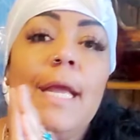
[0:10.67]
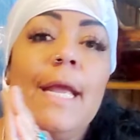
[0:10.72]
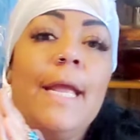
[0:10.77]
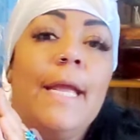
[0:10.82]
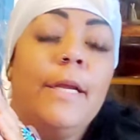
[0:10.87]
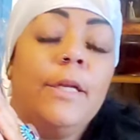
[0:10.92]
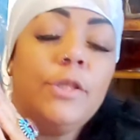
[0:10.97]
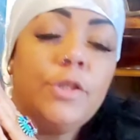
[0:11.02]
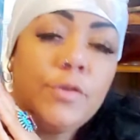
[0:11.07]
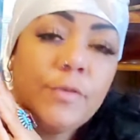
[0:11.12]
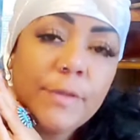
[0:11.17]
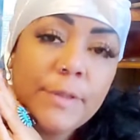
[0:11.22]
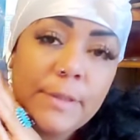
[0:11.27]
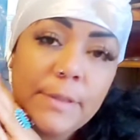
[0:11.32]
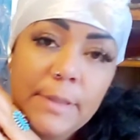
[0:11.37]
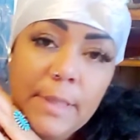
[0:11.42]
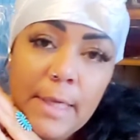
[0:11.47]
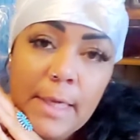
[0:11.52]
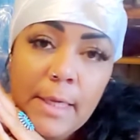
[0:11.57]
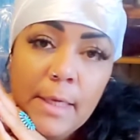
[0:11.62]

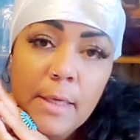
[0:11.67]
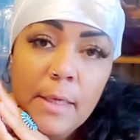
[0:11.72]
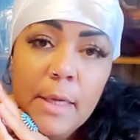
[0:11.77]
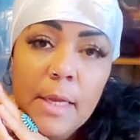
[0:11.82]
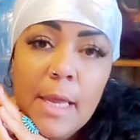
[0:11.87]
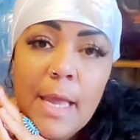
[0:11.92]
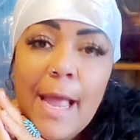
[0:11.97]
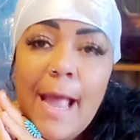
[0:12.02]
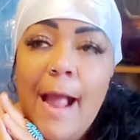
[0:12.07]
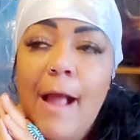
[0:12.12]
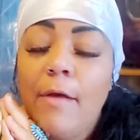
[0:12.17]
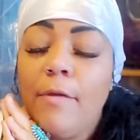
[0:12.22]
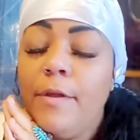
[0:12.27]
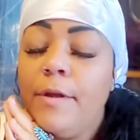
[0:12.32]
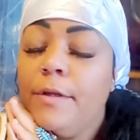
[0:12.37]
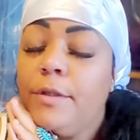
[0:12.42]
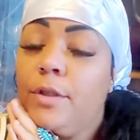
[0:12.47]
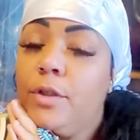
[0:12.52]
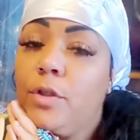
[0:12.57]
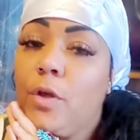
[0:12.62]
Interesting how
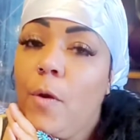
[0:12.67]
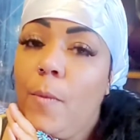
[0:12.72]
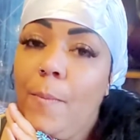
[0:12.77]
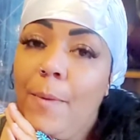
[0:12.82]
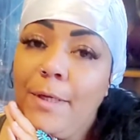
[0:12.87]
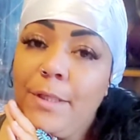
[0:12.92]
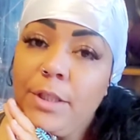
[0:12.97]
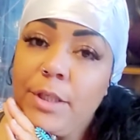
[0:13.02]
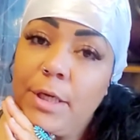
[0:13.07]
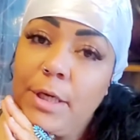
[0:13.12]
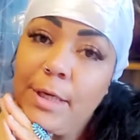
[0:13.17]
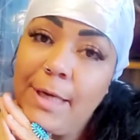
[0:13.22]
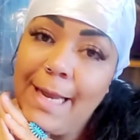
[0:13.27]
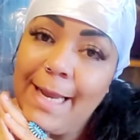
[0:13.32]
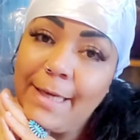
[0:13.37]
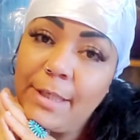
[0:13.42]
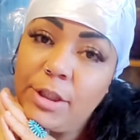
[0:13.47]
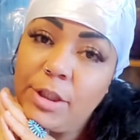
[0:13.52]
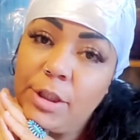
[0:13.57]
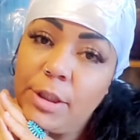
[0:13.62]
there's so much
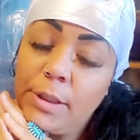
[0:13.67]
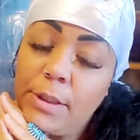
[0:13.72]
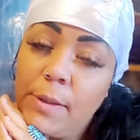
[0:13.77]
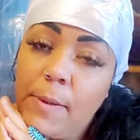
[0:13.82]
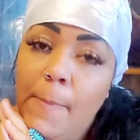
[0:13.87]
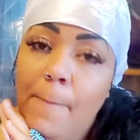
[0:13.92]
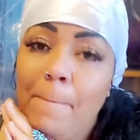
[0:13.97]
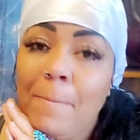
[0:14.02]
connection,